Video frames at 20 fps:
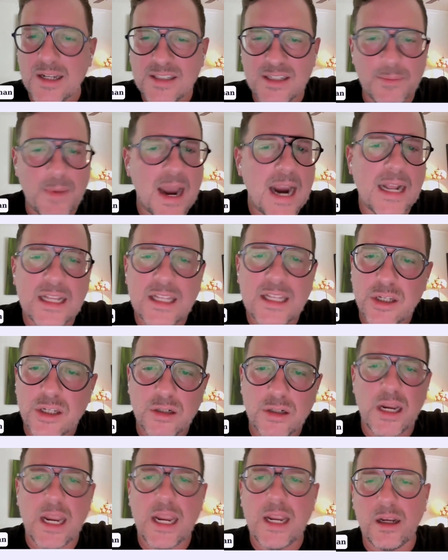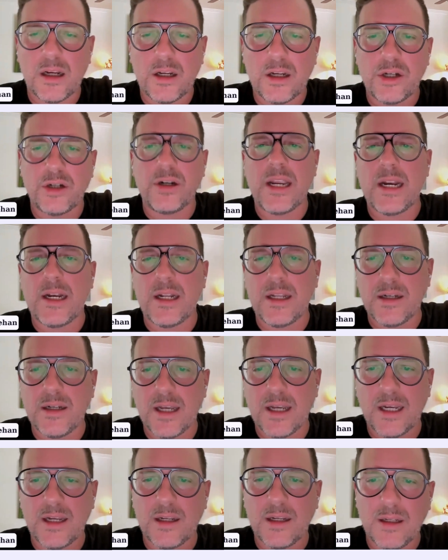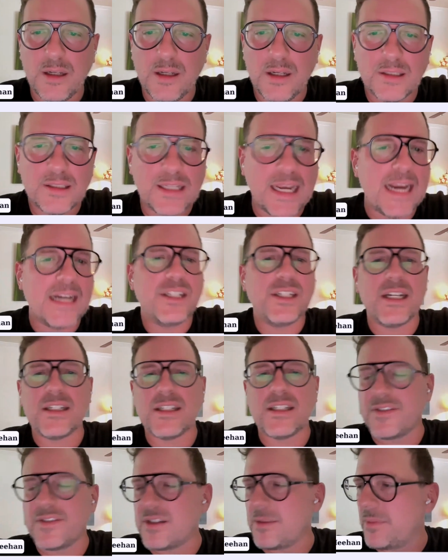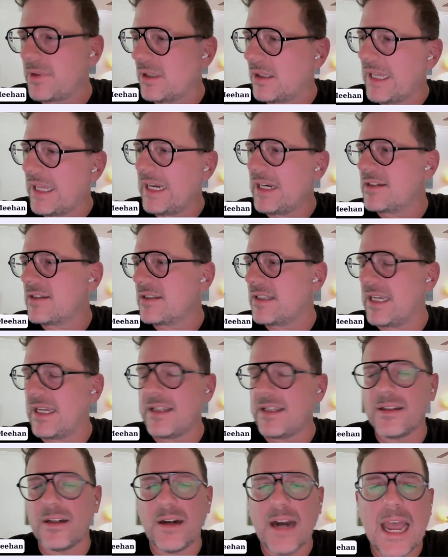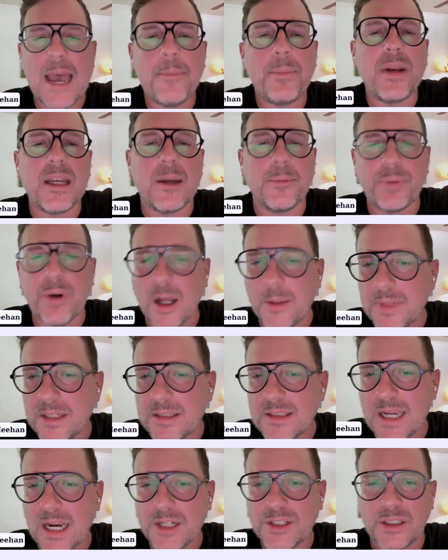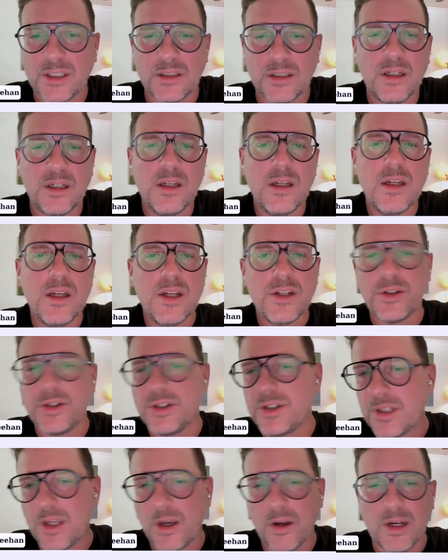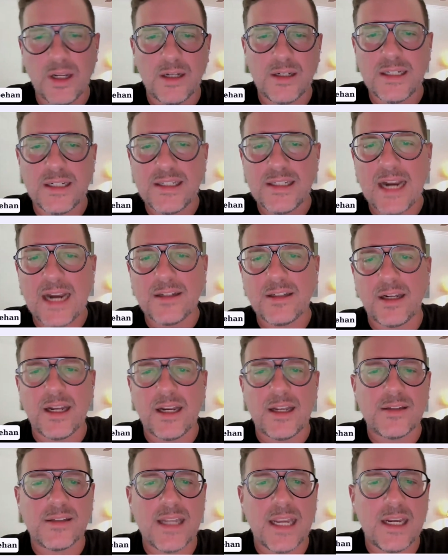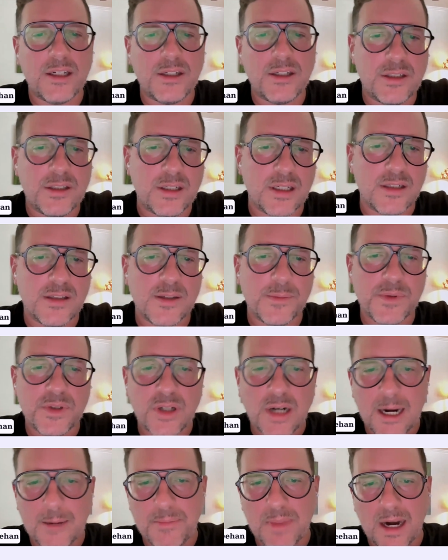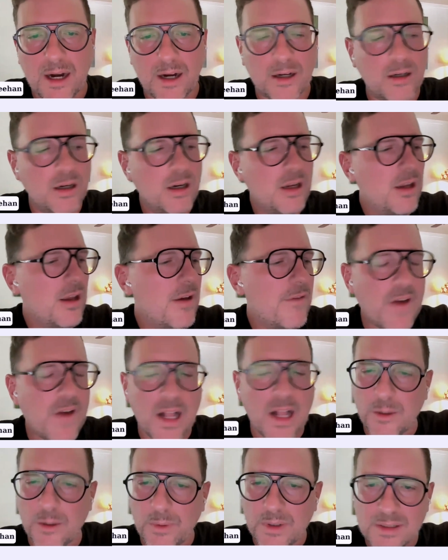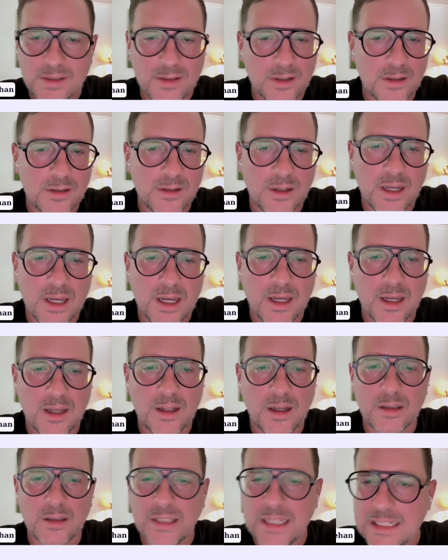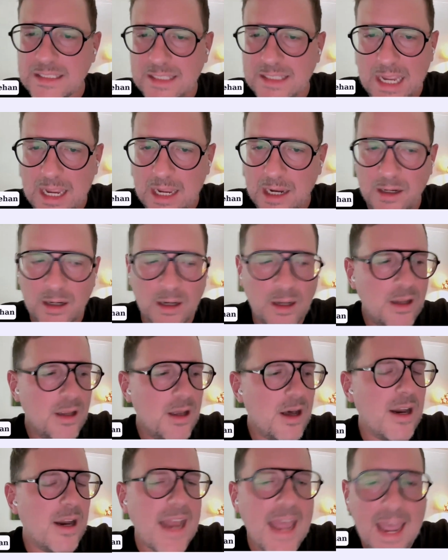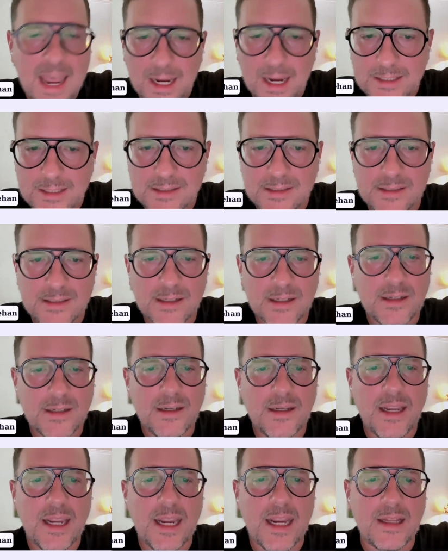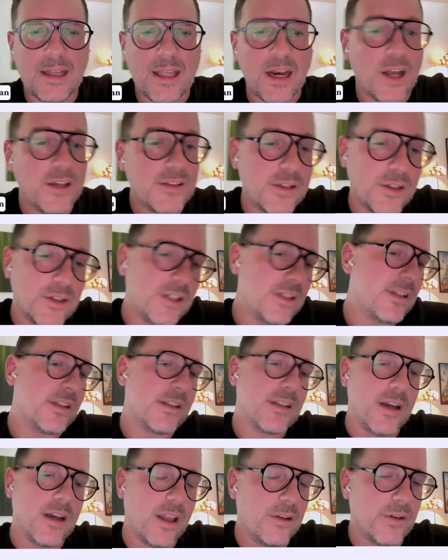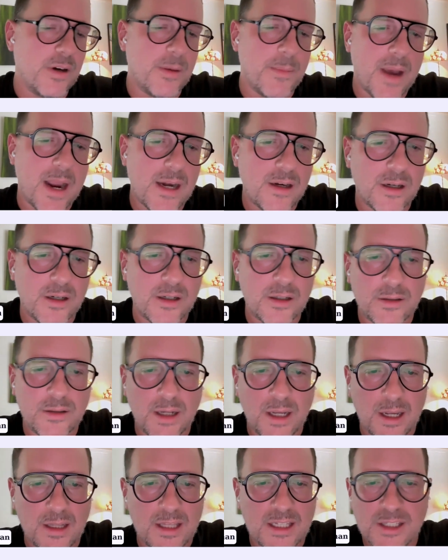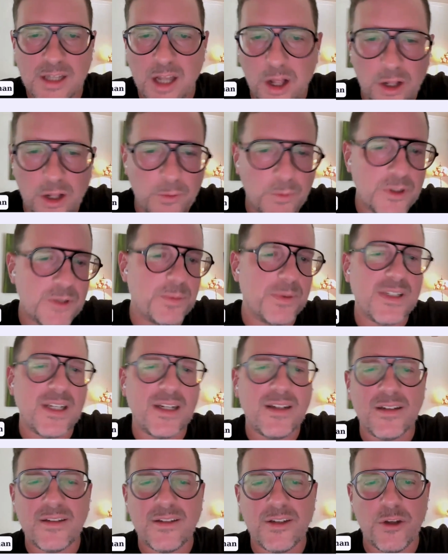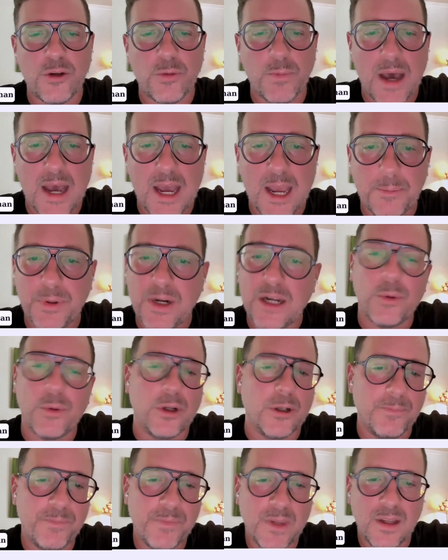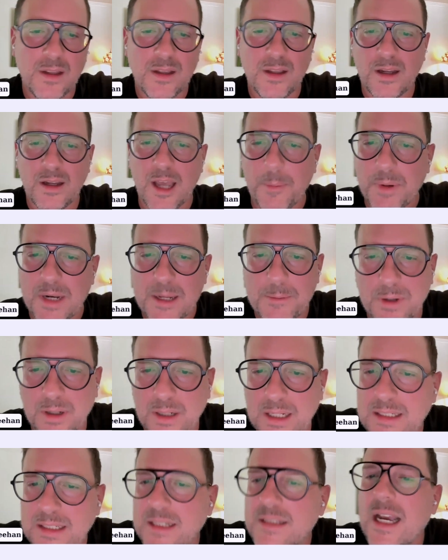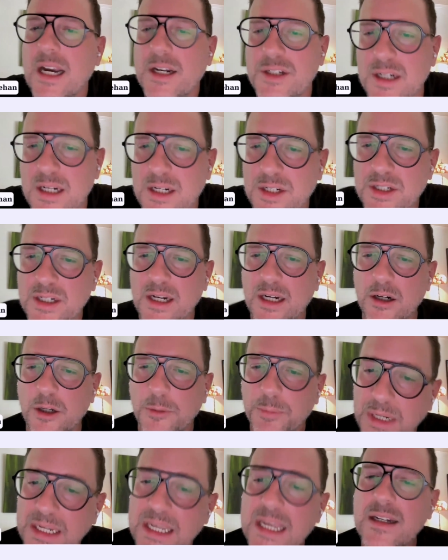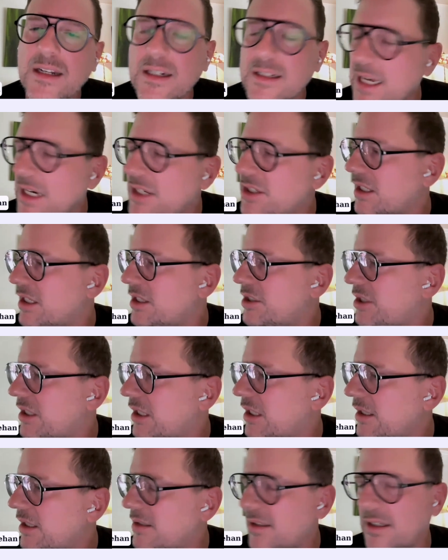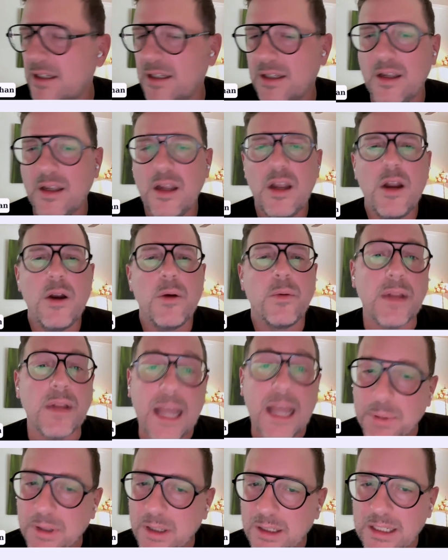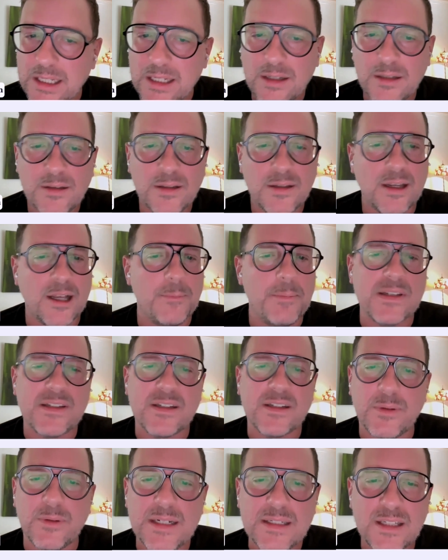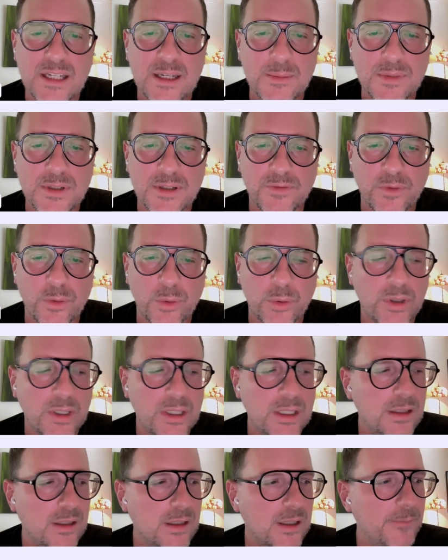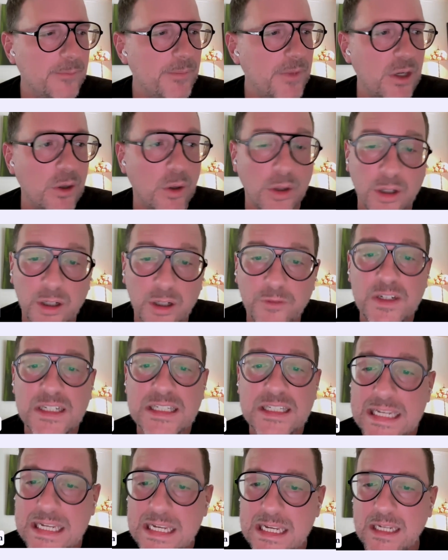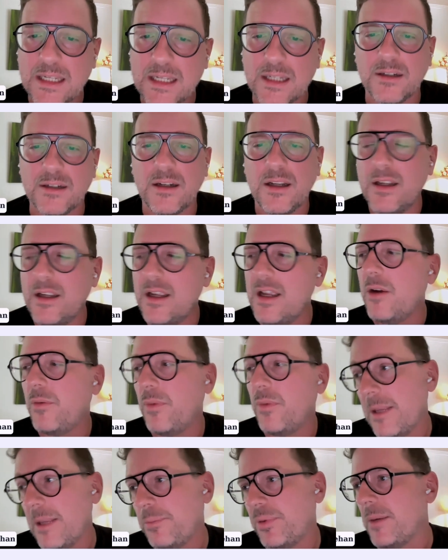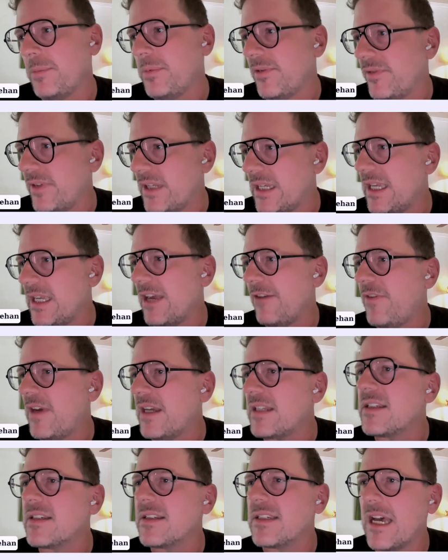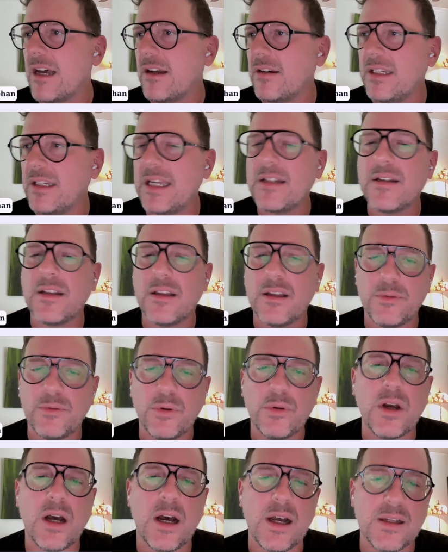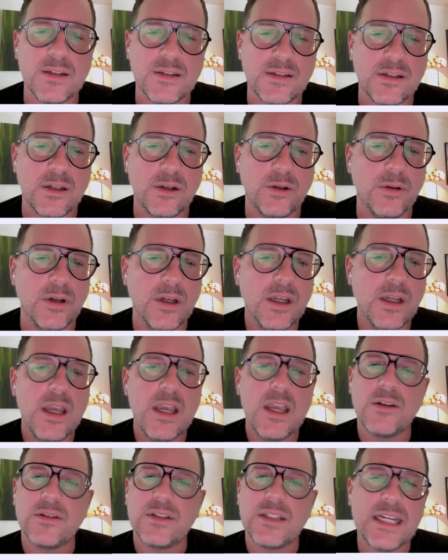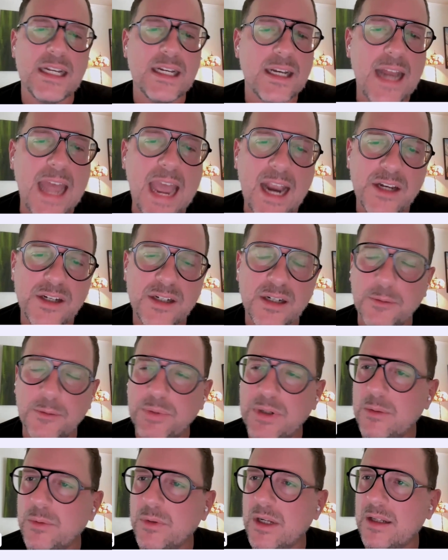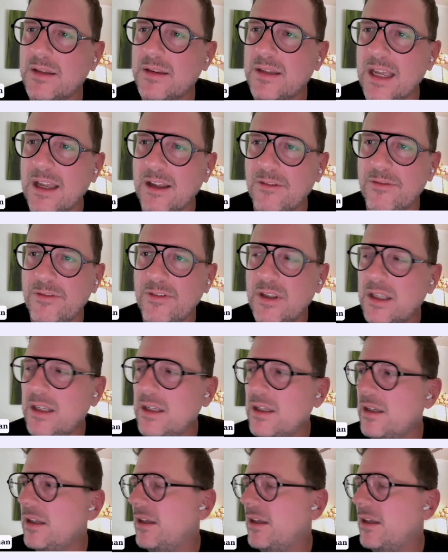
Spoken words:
pretty awesome, highly curated digest of some of the latest things that are happening in problem detection. So just go to detect.sh and subscribe there. Follow us on LinkedIn, on X. And then also just as another reminder, this all was presented to you by Prequel, a company building detection engineer or bringing detection engineering to reliability, help SRE teams avoid alert fatigue and really preemptively get fixes out and get to the root cause. So see it in action at prequel.dev.